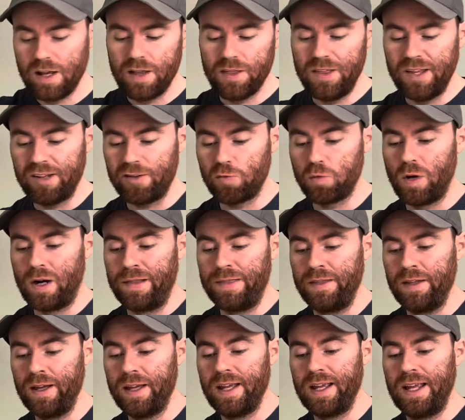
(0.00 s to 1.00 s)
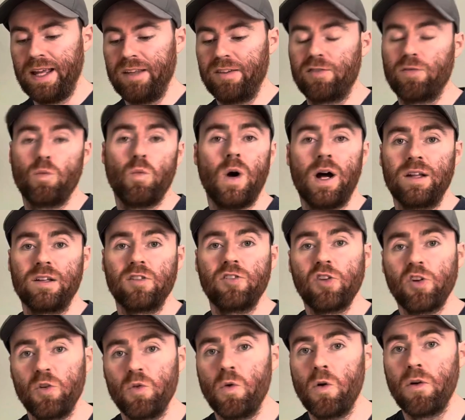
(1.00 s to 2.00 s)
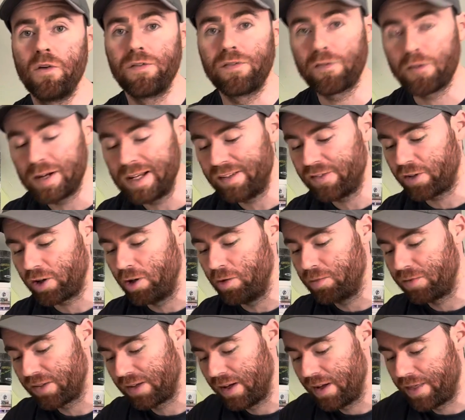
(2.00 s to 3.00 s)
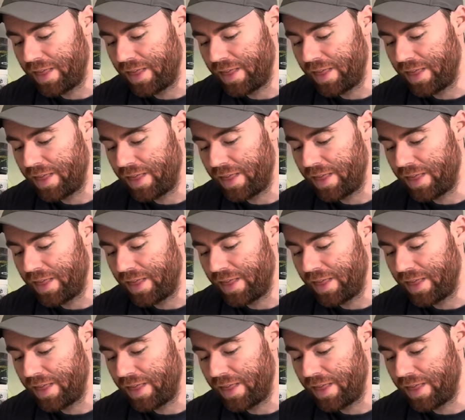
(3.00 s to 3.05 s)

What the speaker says: This one is 1, 2 or 3 scoops.